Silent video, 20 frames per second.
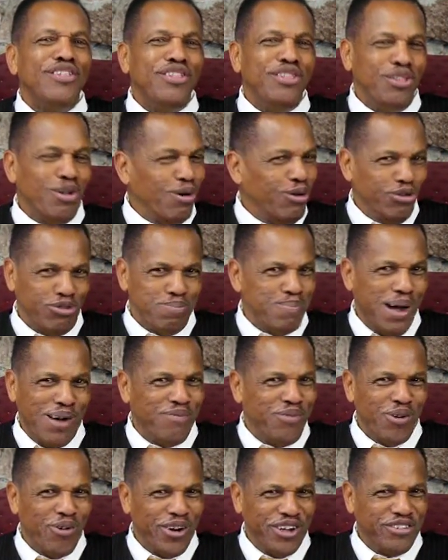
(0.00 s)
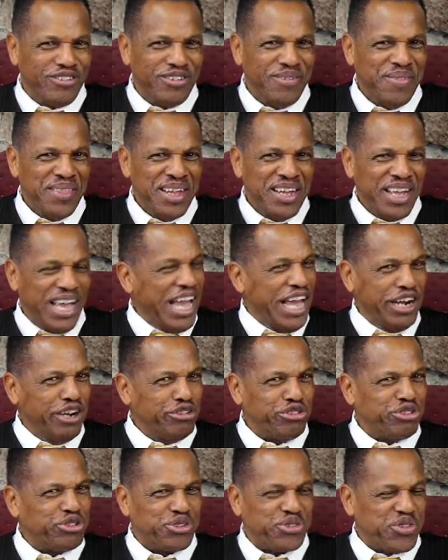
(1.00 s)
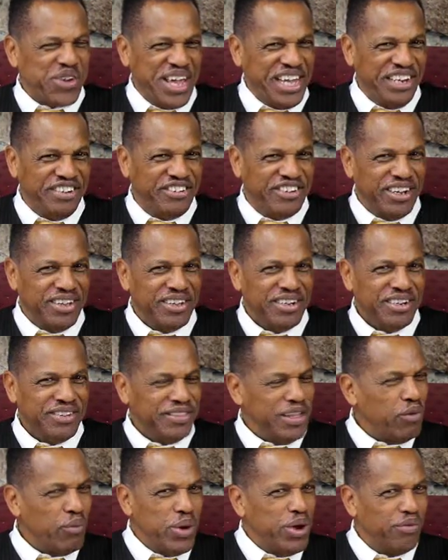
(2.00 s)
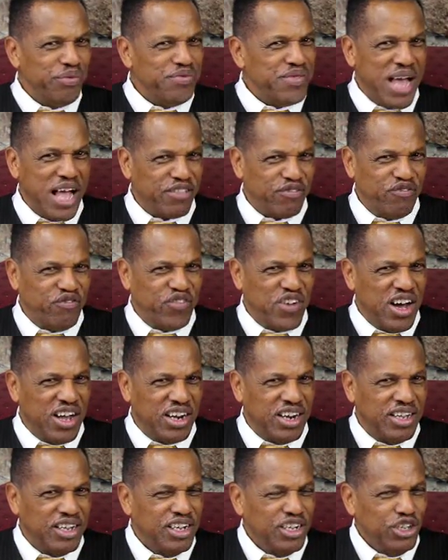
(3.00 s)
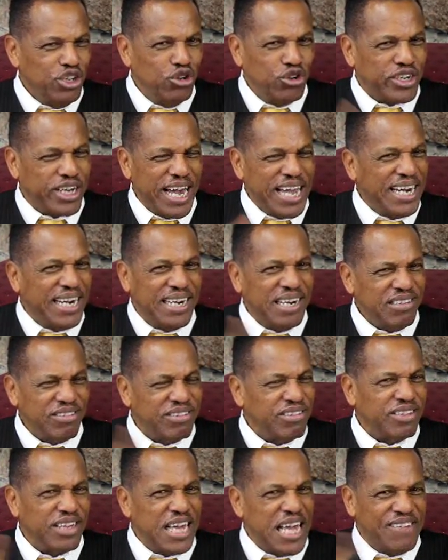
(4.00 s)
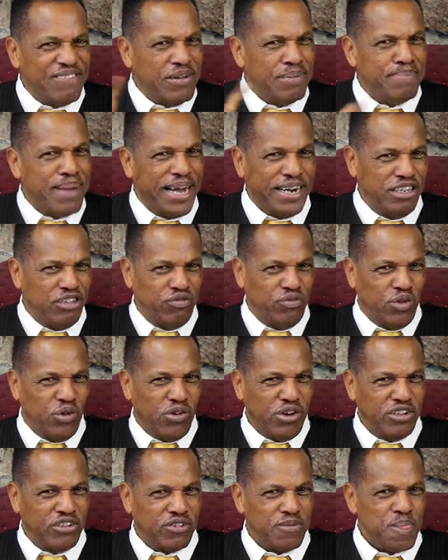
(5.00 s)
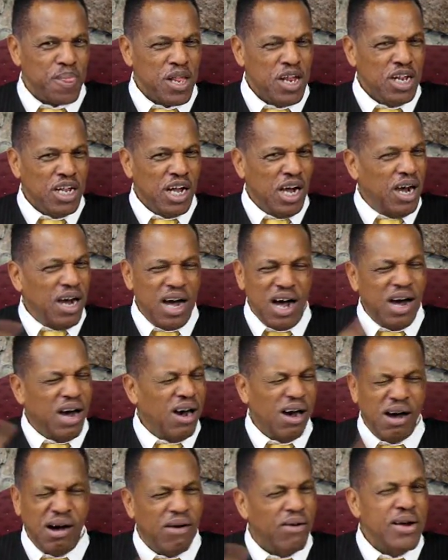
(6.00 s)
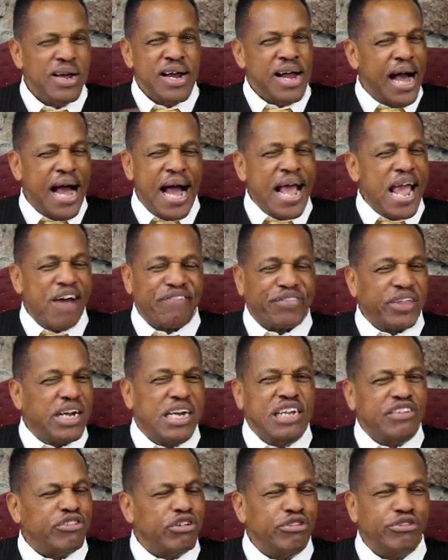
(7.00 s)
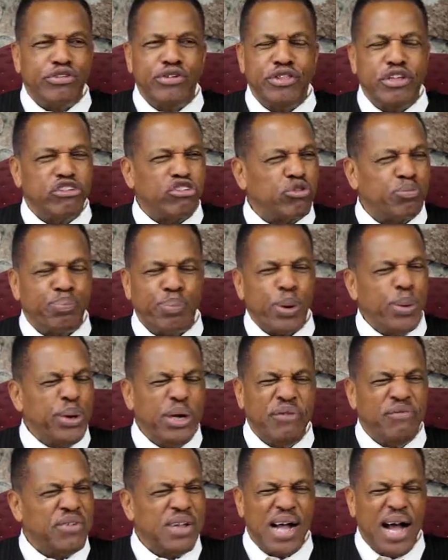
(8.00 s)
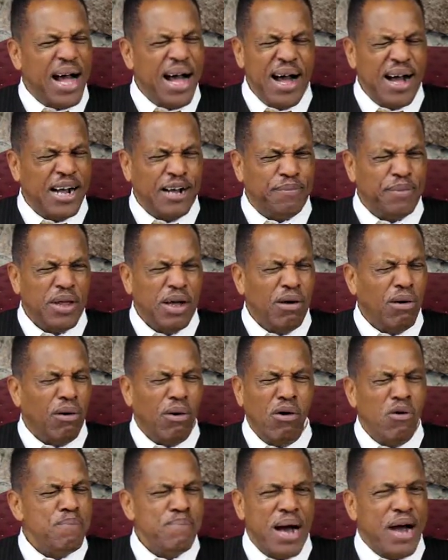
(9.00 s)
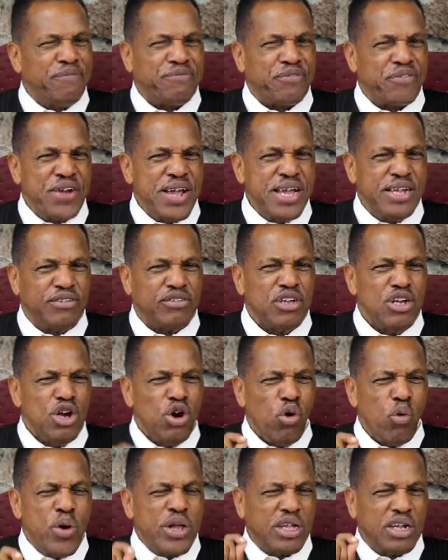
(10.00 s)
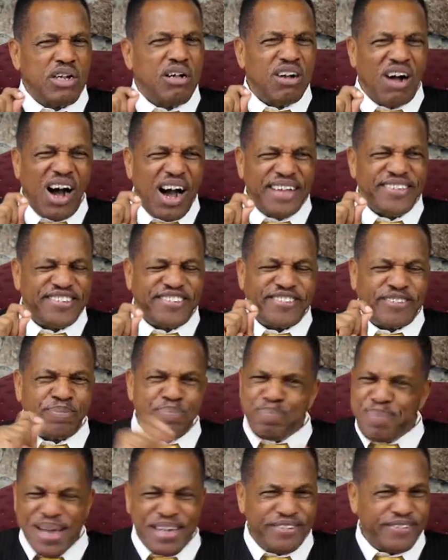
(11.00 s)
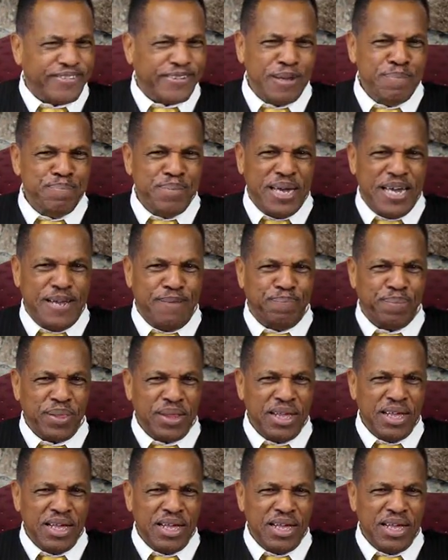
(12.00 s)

knows my voice, and a stranger they will not follow. You can't listen to everybody's voice. Oh, I have to listen to the Spirit of God. Oh, my friends, when God speaks to me,